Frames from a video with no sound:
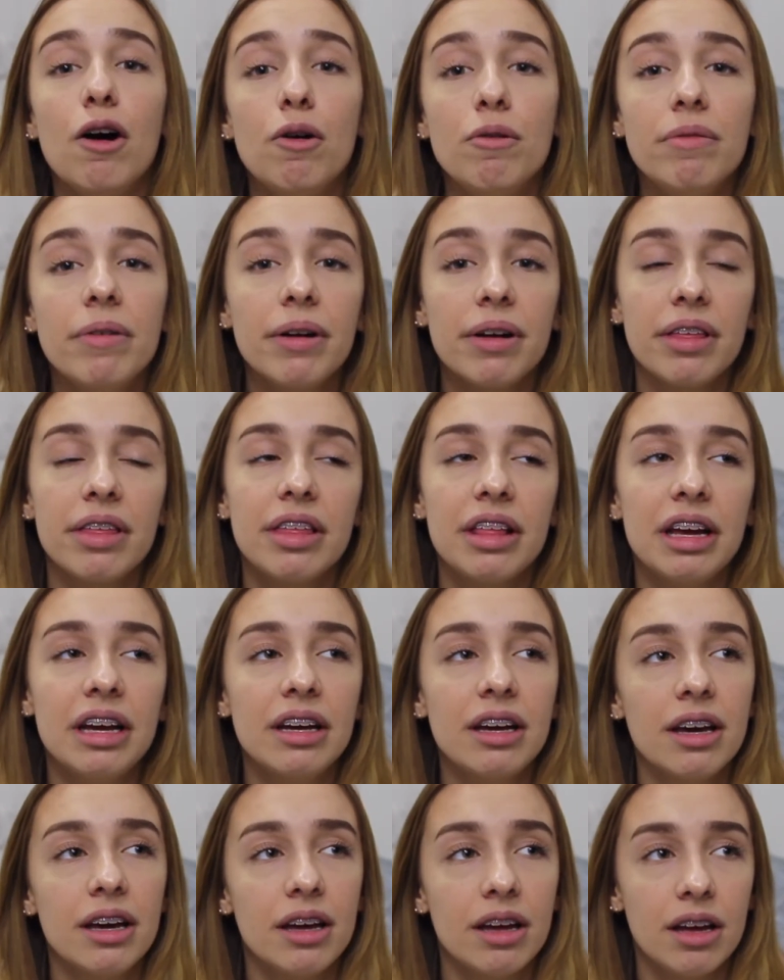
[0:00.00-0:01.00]

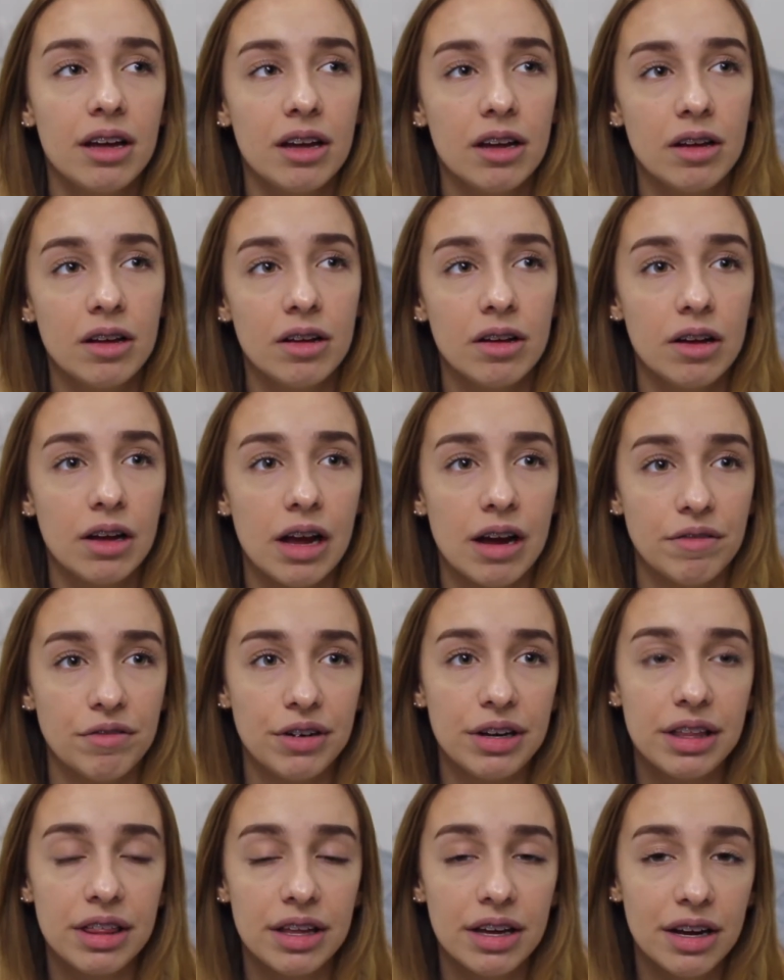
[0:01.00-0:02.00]
overthink
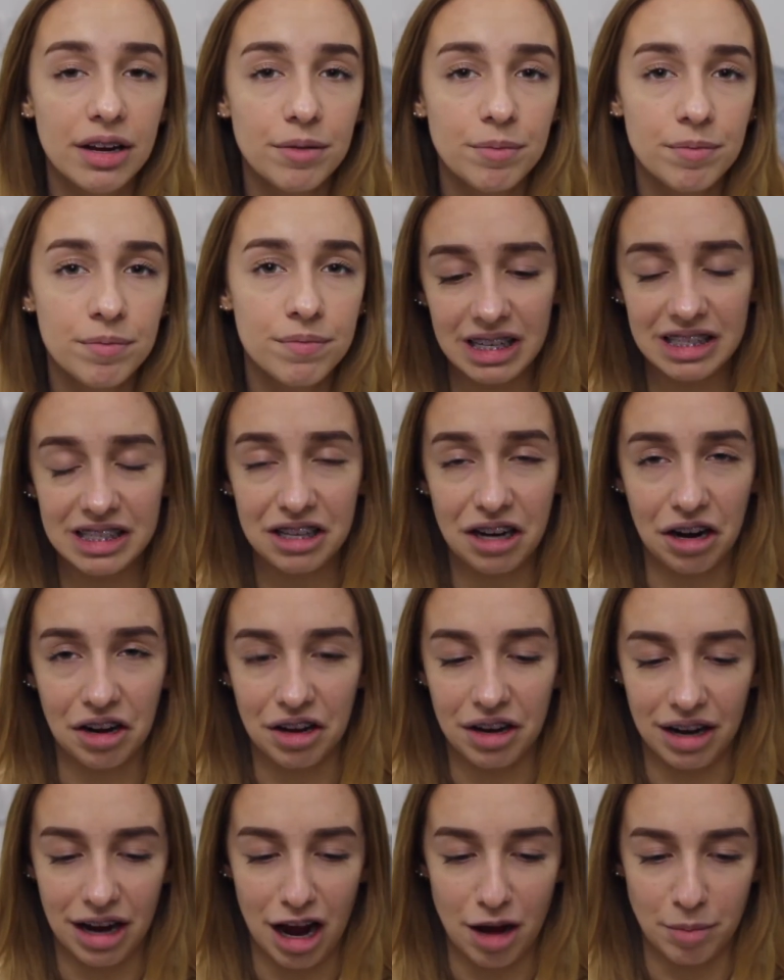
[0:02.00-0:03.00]
everything. That's not a
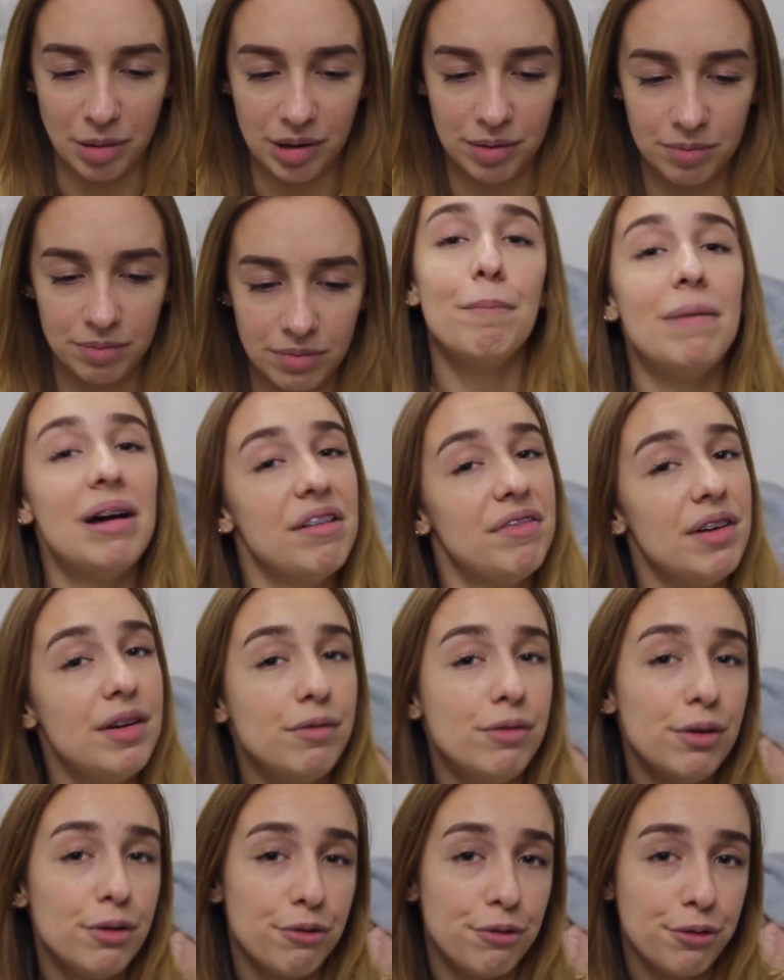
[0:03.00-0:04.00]
good habit. My
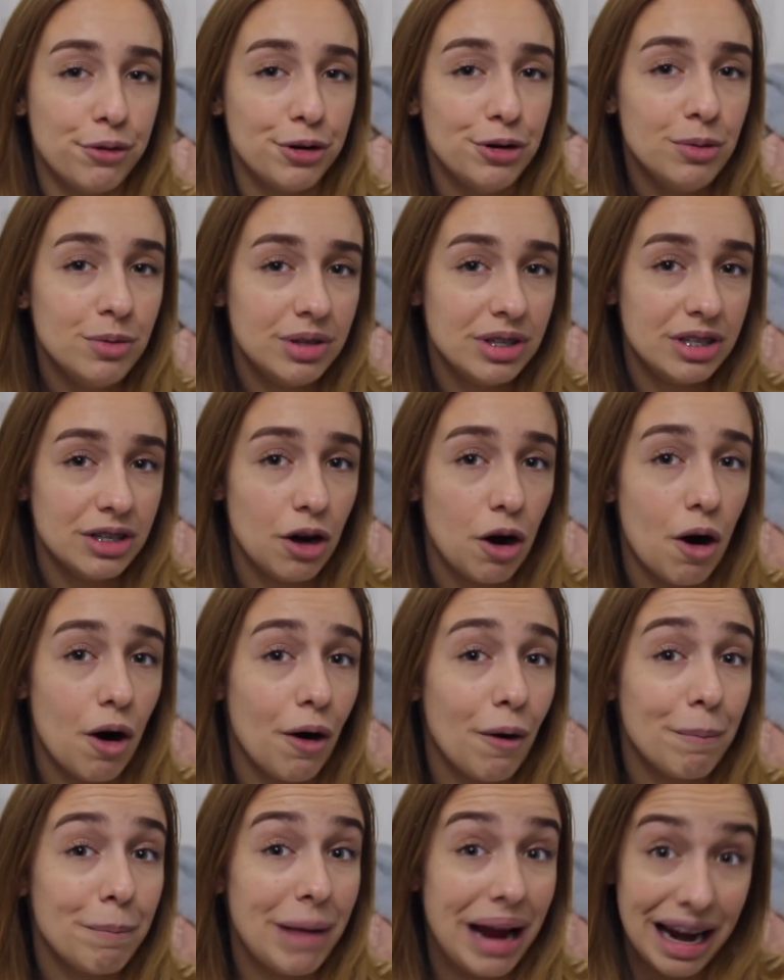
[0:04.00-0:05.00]
favorite fruits
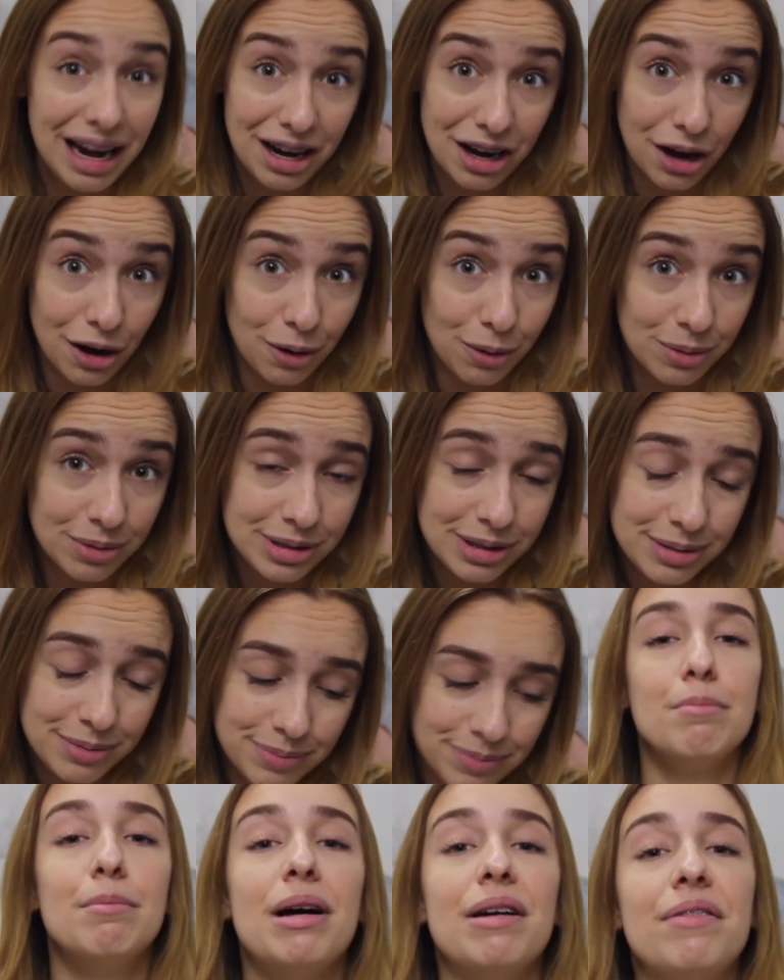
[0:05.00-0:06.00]
are mangoes.
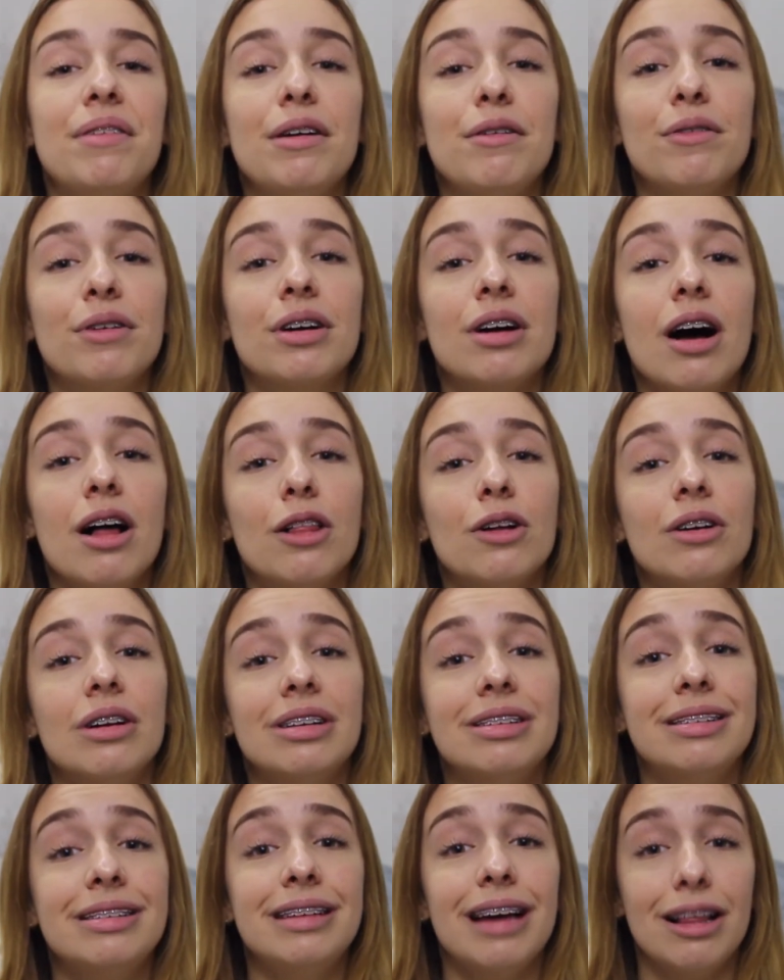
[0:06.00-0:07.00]
My favorite color
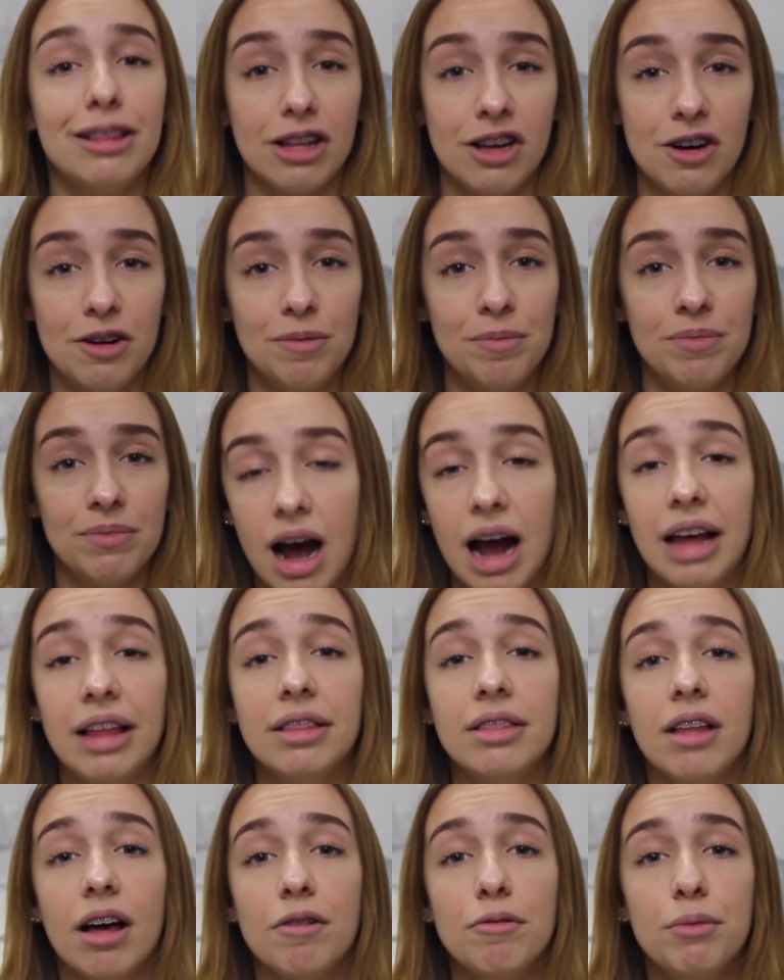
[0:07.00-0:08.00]
is yellow. I
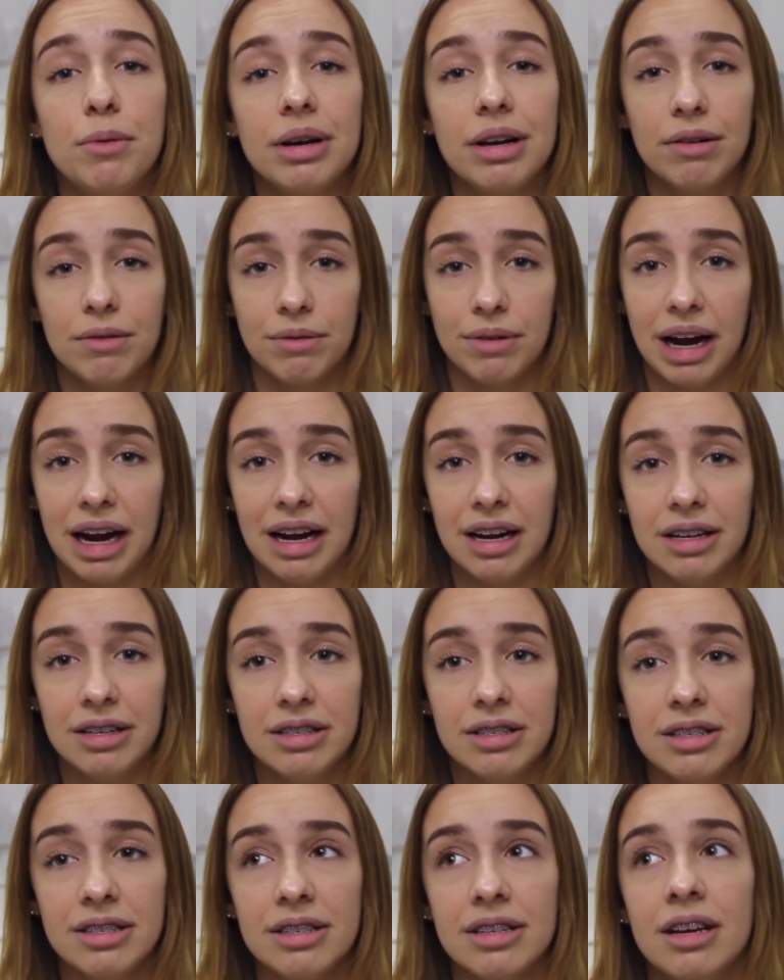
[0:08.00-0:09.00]
love when it
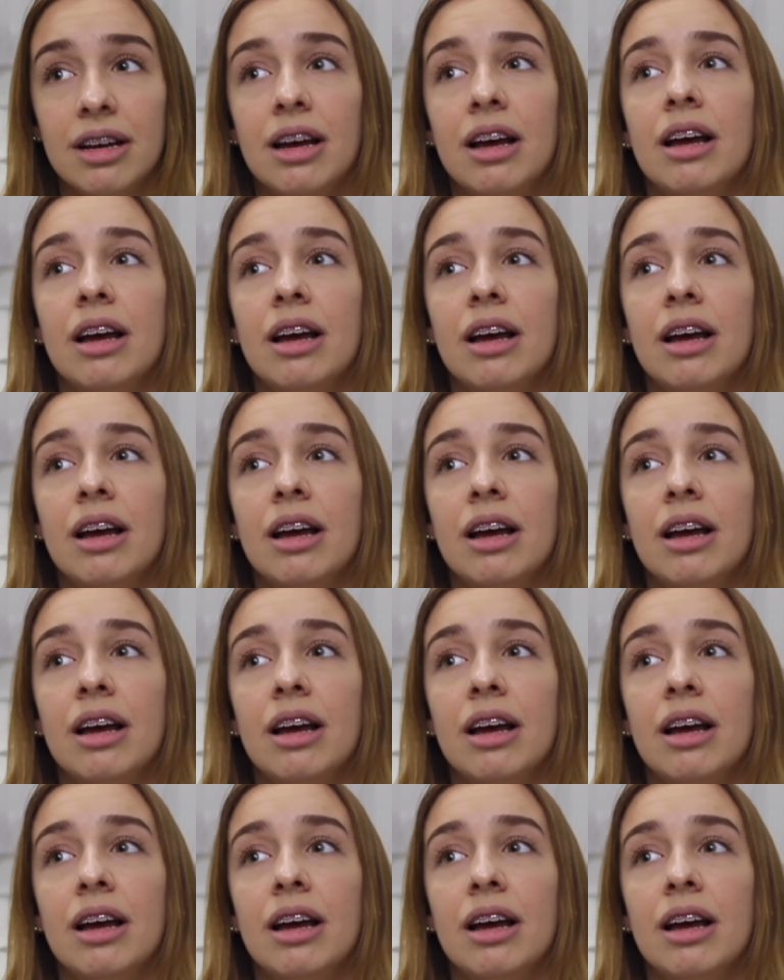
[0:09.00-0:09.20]
rains.